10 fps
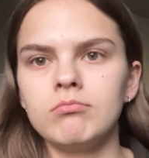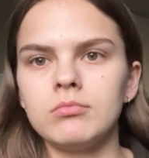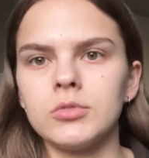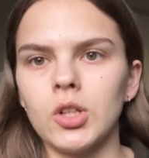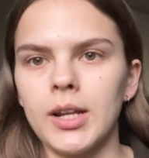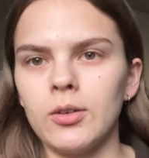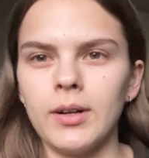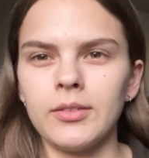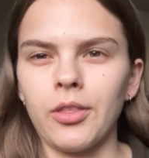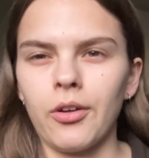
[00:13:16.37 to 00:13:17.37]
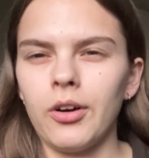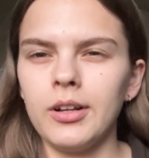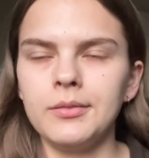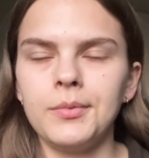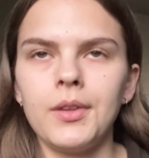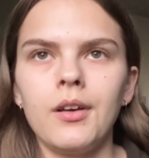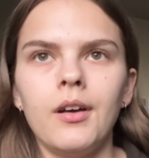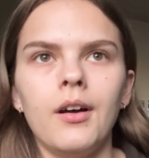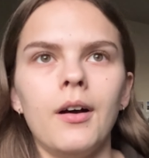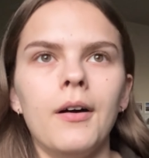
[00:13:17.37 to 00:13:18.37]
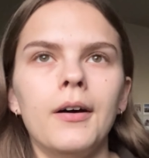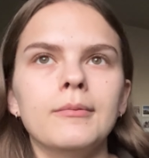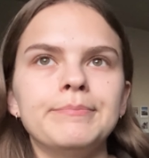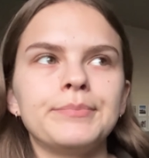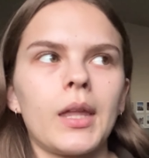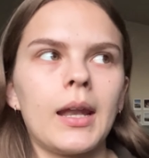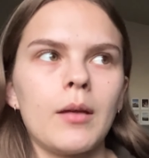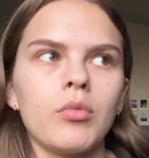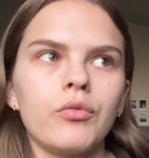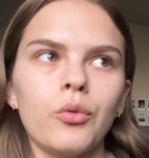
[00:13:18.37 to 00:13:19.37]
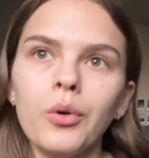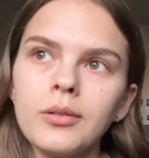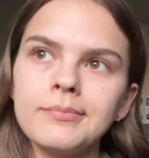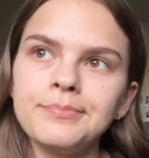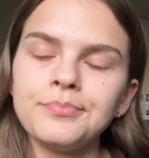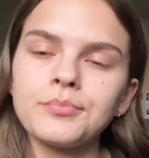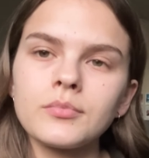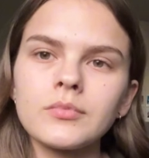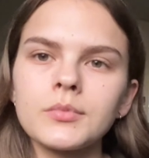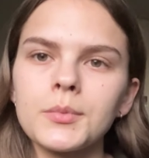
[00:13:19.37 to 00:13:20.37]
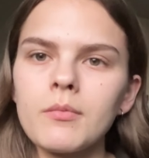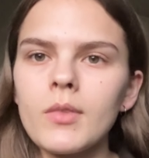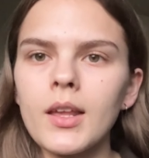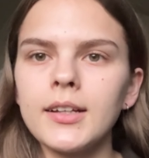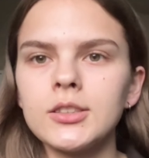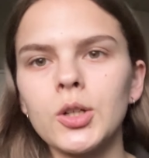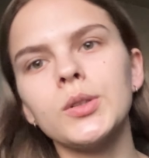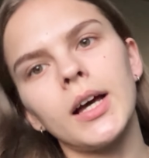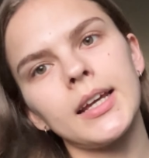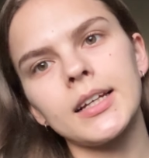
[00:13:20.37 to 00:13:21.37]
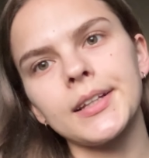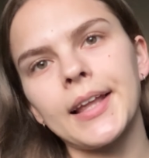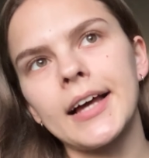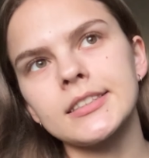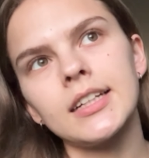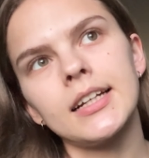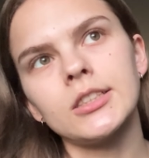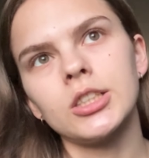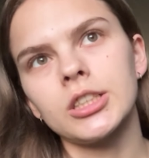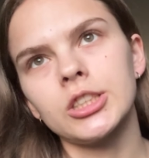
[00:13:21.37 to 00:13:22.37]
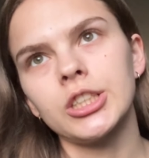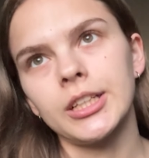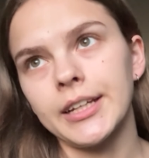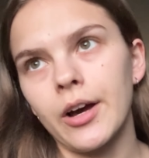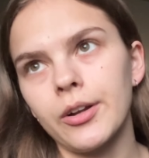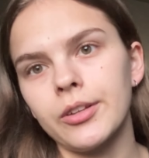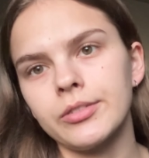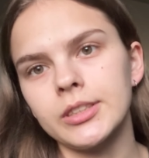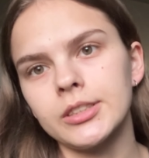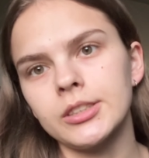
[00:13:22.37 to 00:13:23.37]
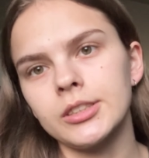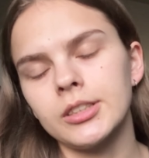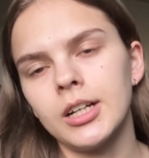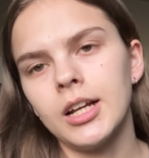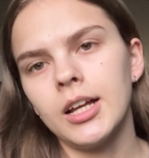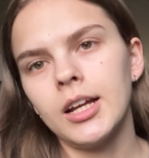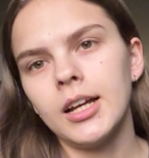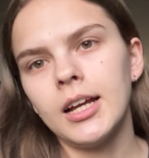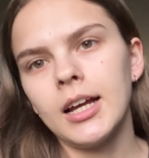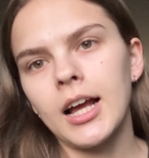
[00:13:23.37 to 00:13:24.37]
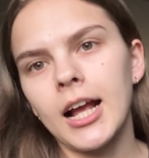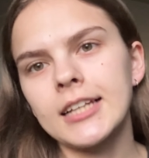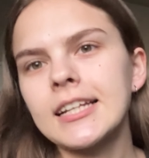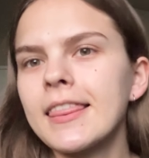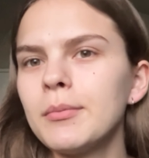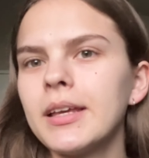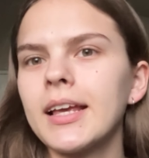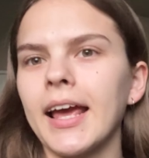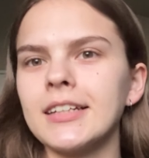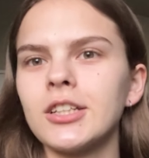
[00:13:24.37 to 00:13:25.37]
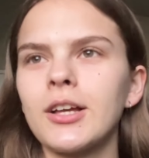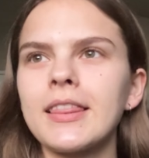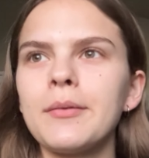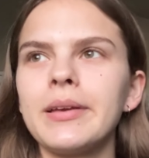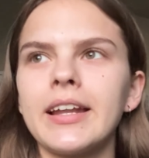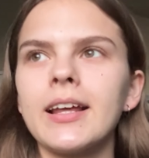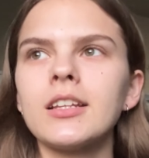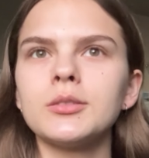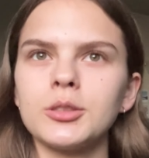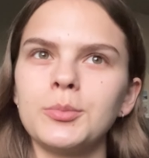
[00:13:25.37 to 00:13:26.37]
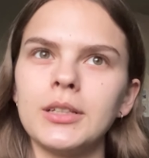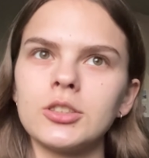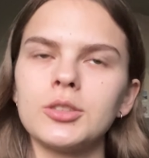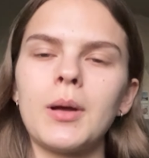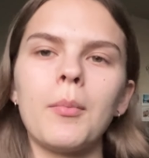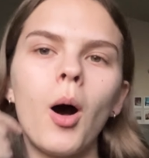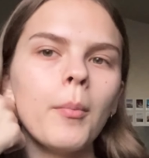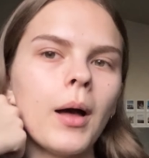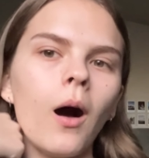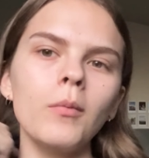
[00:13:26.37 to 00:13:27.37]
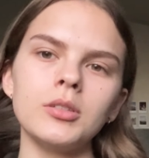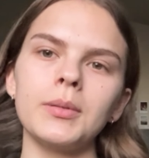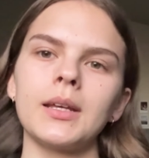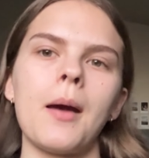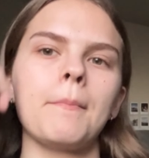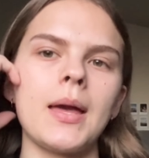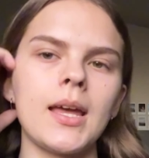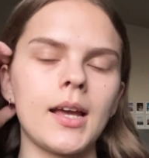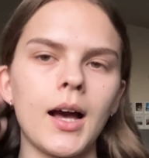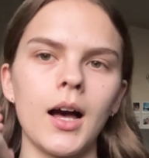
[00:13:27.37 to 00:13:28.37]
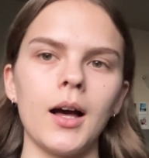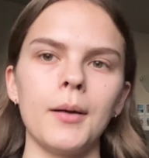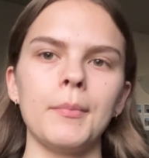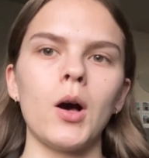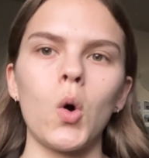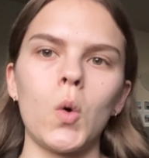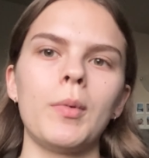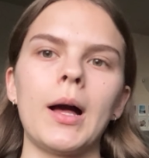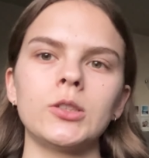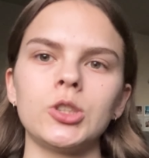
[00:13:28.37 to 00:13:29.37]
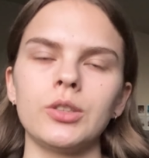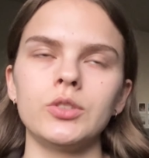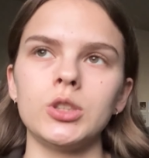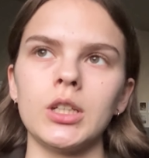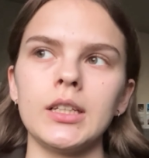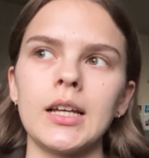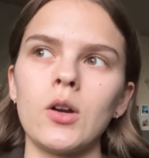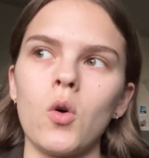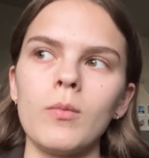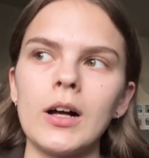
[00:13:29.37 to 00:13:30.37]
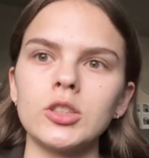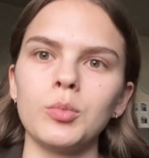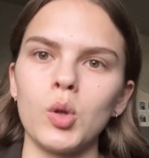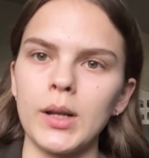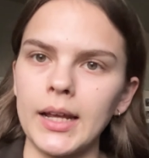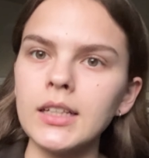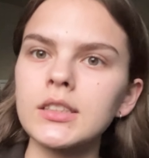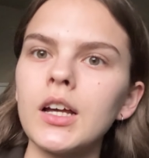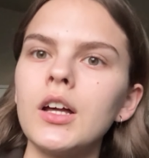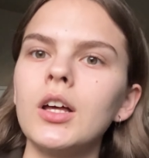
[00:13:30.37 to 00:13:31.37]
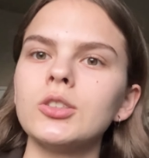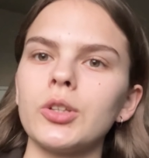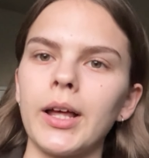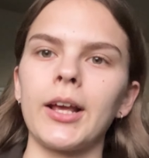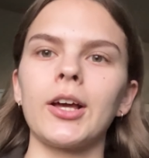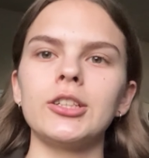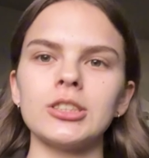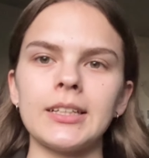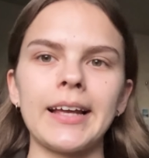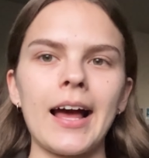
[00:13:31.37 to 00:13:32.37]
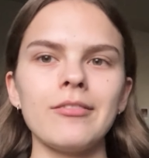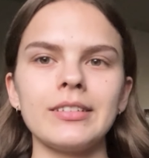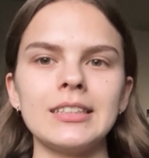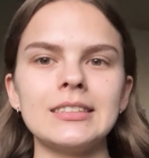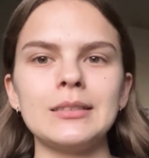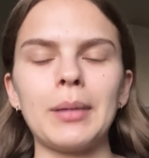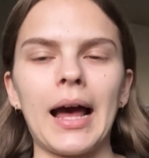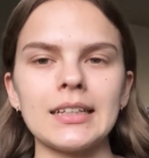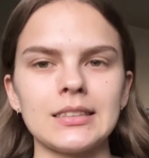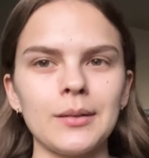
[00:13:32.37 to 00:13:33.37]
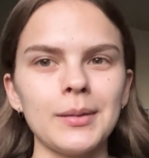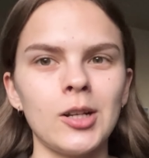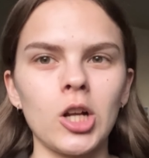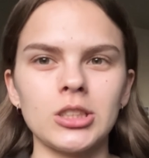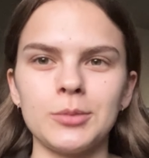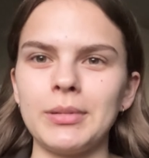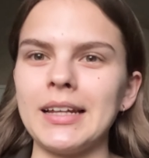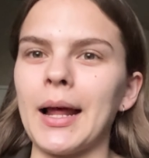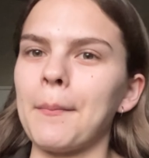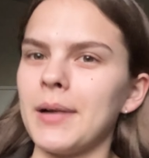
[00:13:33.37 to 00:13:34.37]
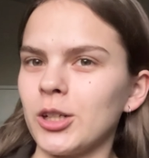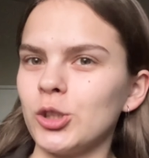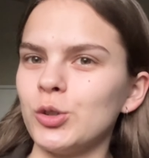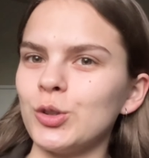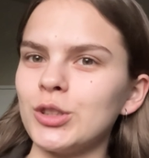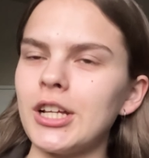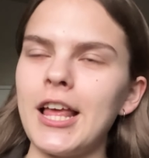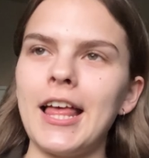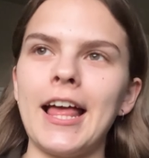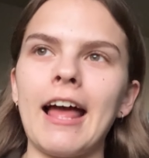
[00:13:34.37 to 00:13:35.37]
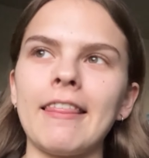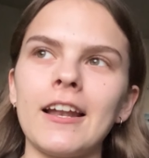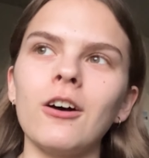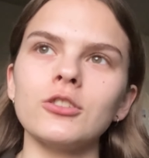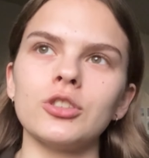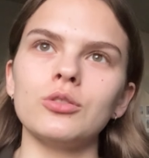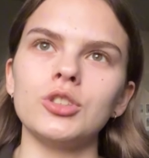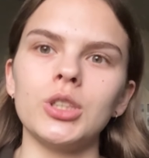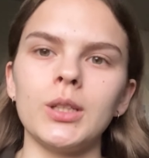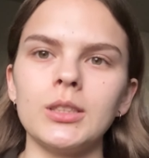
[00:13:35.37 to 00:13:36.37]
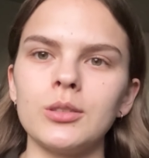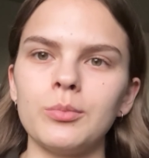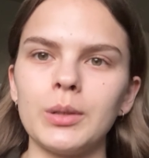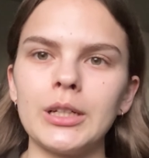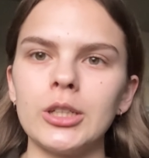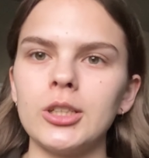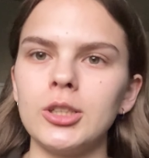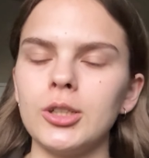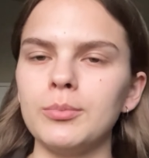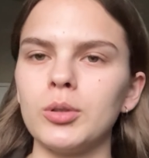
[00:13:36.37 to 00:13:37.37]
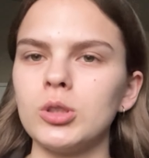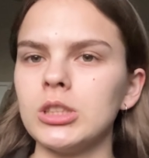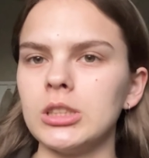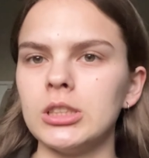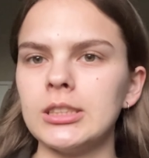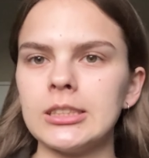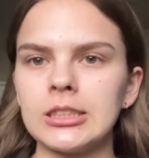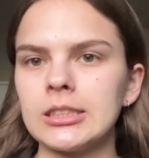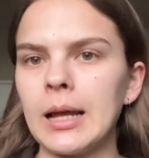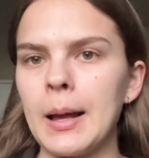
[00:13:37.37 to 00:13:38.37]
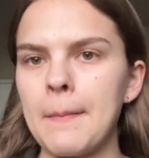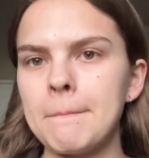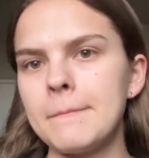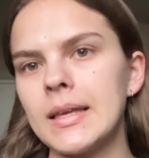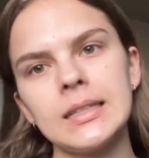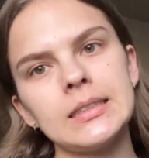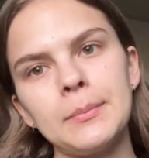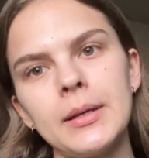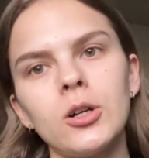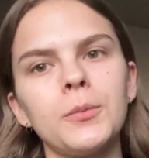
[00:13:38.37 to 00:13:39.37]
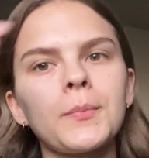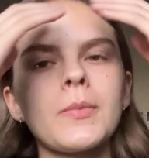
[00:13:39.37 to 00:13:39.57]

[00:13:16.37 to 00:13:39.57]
so that I don't have to thaw it um, the night before so like last night I took chili out of the freezer because at the be- okay so at the beginning of the semester my mom helped me make um, a whole batch of chili and a whole batch of bolognese so that i could just have easy pasta but not just be eating butter noodles and then also chili is a pretty good protein this easy meal